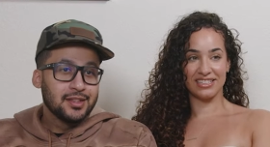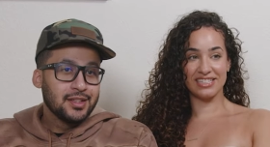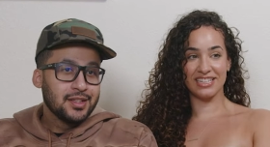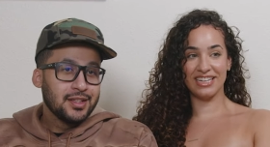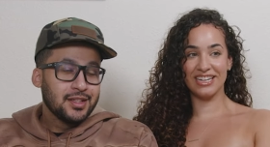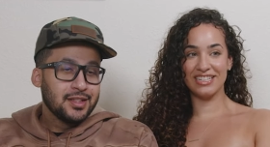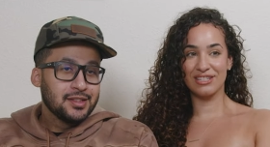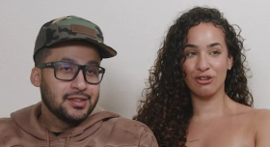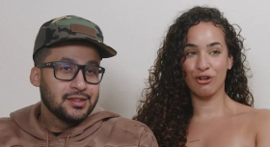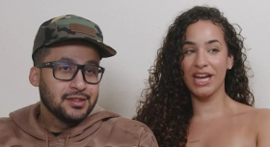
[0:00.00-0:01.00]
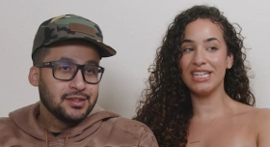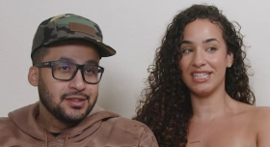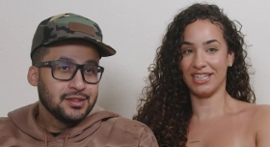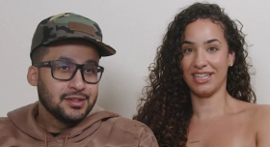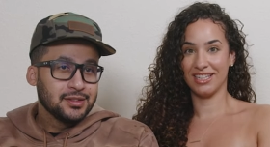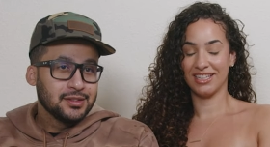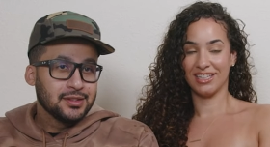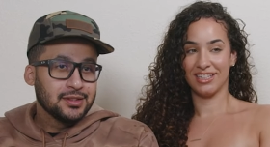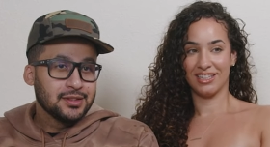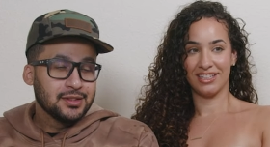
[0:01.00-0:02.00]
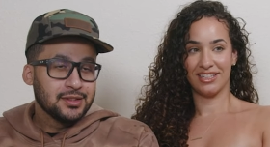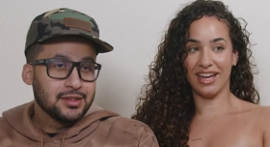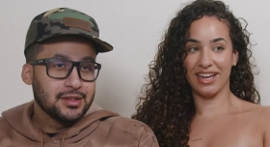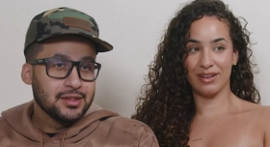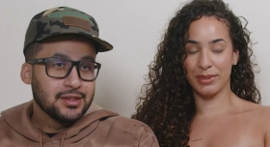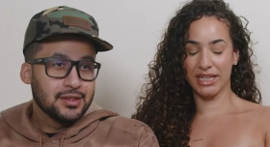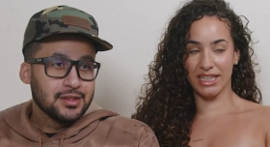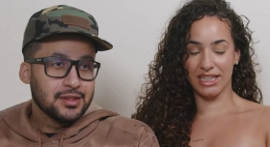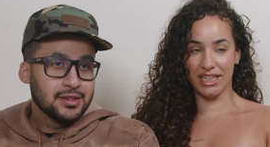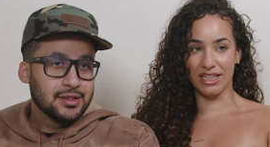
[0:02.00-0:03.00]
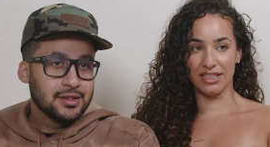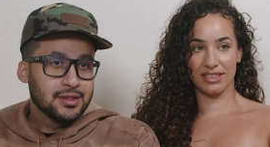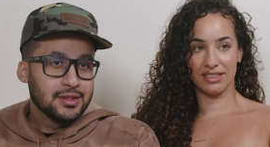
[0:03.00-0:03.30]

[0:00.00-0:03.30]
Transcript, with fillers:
Speaker 1: The city is crazy. They ain't playing here.